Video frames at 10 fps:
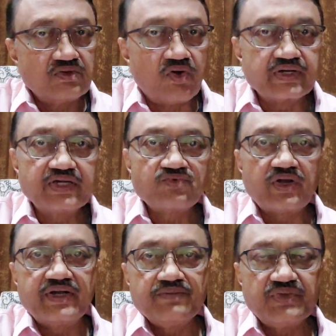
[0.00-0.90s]
audit
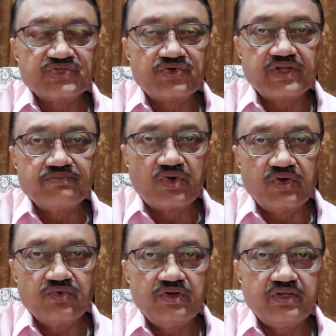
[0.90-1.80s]
quality maturity
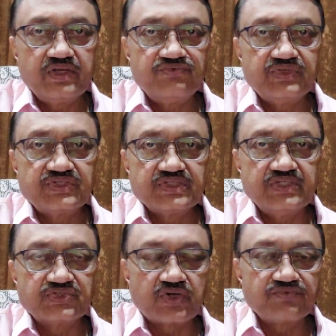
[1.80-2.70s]
module, which
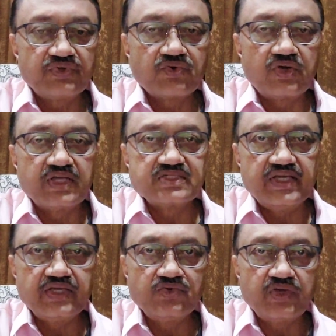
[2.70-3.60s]
in short we call as
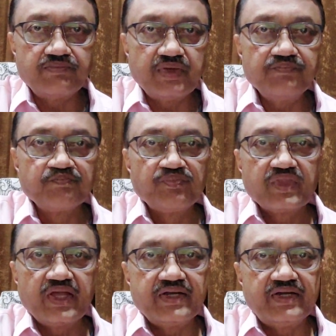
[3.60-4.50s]
AQMM,
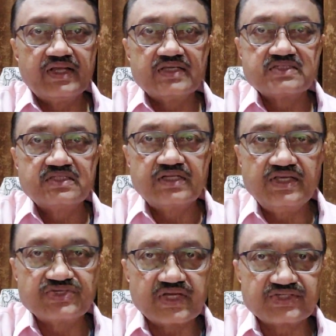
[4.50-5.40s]
and it has
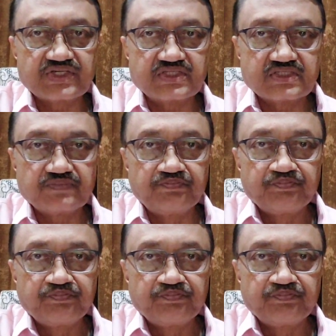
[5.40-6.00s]
3 sections.